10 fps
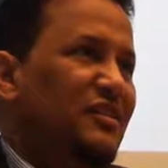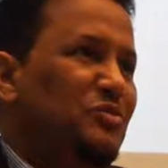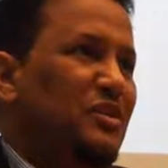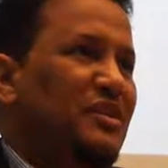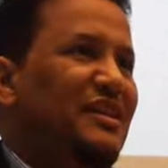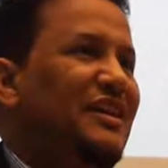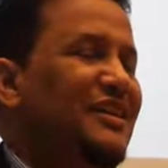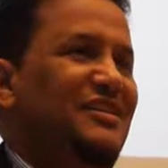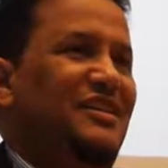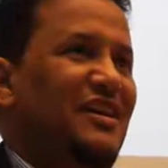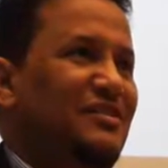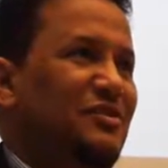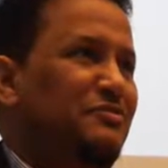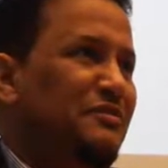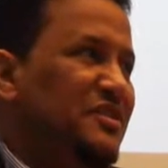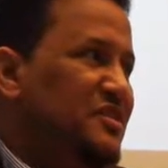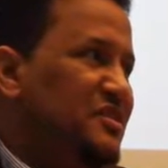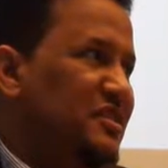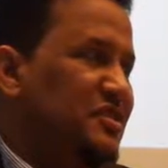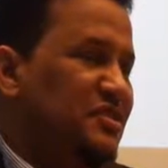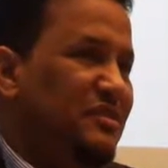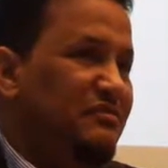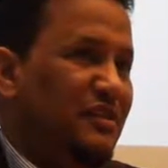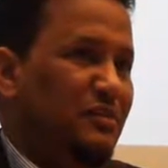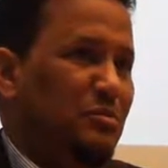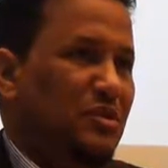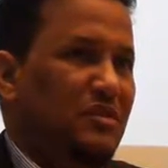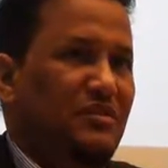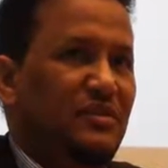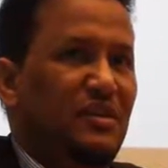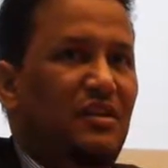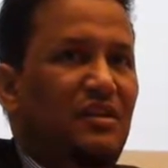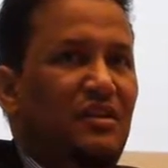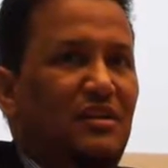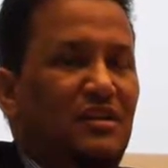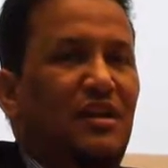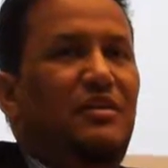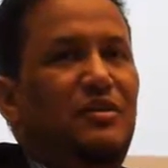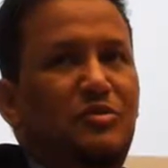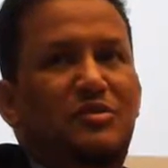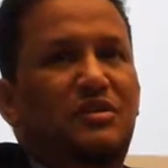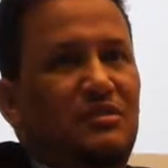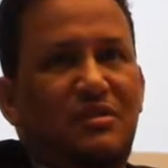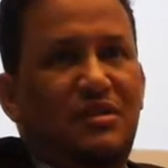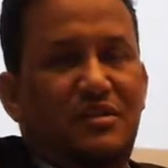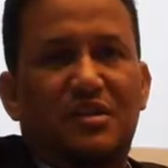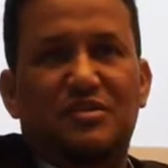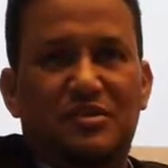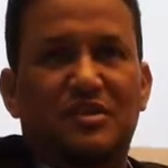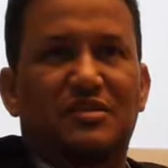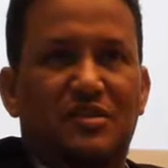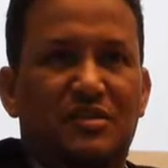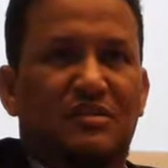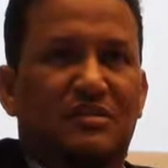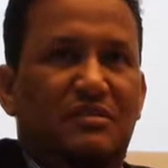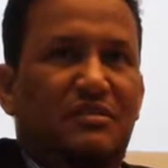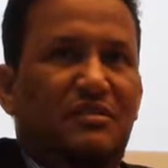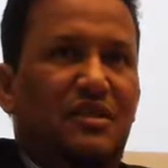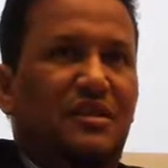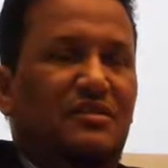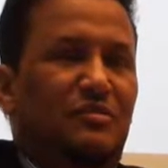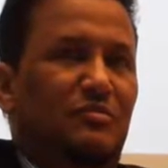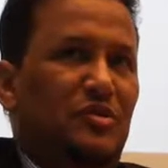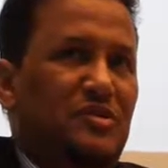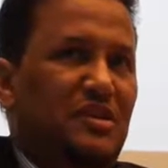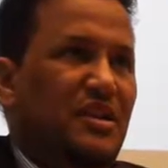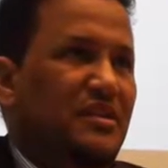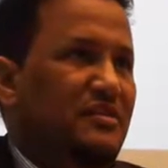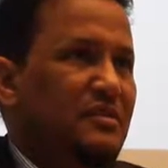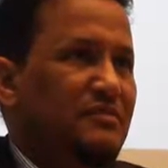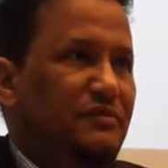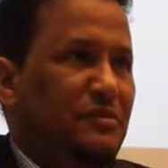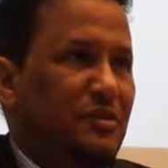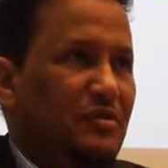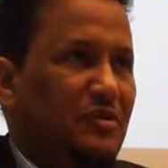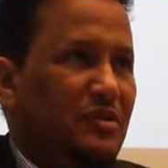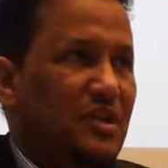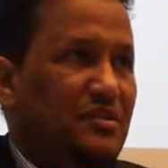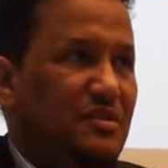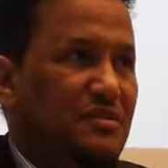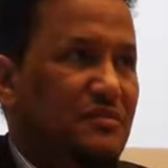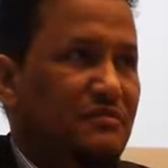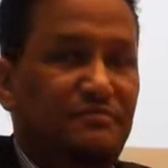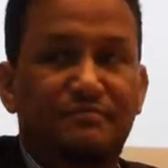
with any kind of legislation available, including the legislation that was inherited from the colonizers.